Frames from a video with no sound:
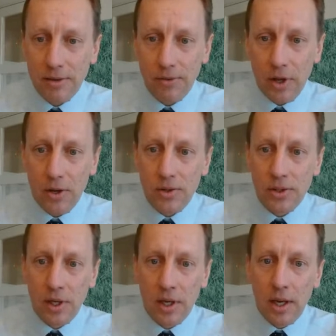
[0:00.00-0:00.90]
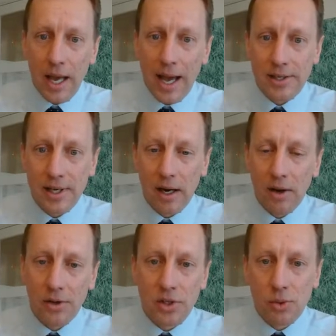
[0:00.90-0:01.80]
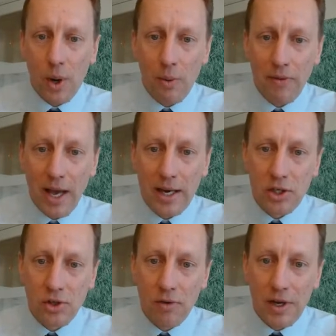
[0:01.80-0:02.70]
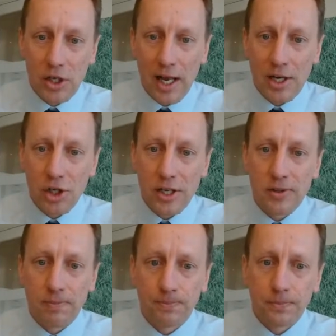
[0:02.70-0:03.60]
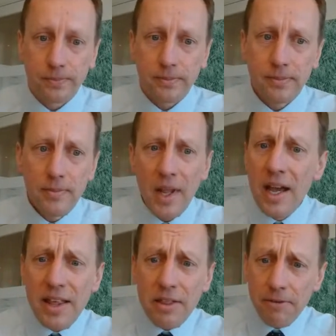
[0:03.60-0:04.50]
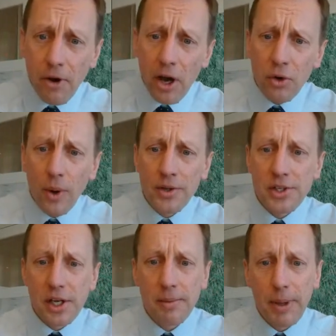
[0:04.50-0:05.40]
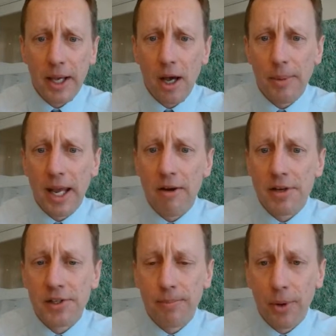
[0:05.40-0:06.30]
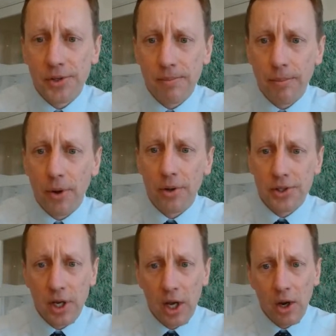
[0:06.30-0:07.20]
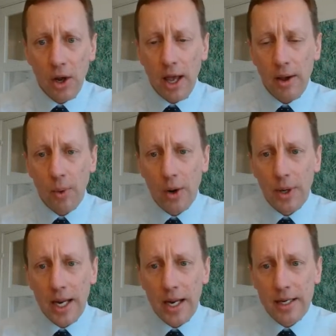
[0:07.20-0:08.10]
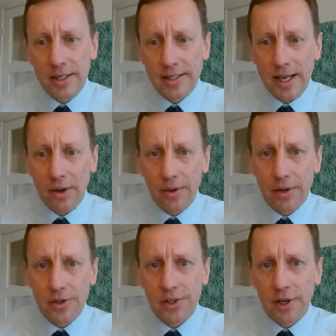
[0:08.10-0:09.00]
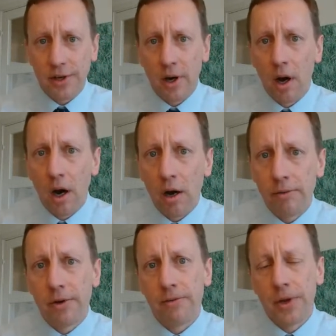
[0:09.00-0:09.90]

of those asset classes where we've had historic challenges. And then the final one to pick up here is the bottom box, where we set out that just under half of